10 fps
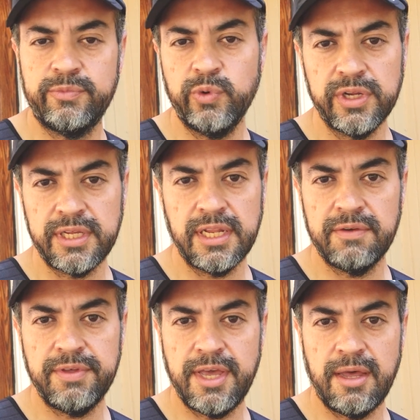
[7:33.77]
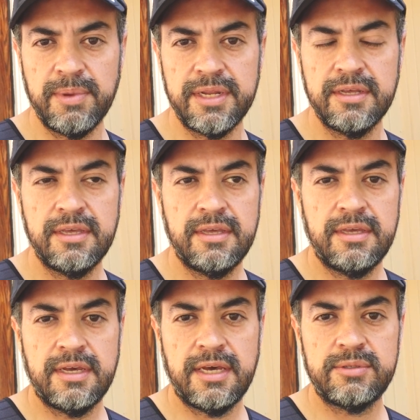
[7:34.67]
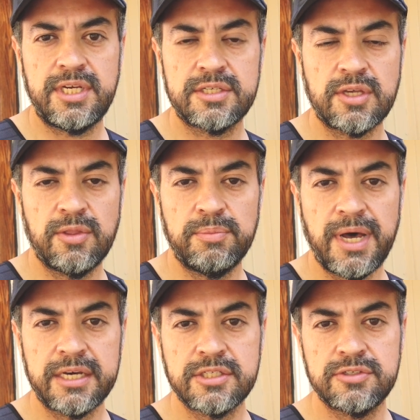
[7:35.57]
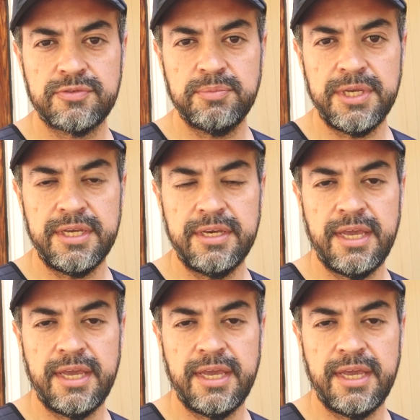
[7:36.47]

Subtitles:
Really love the helmet. Checks all the boxes for me.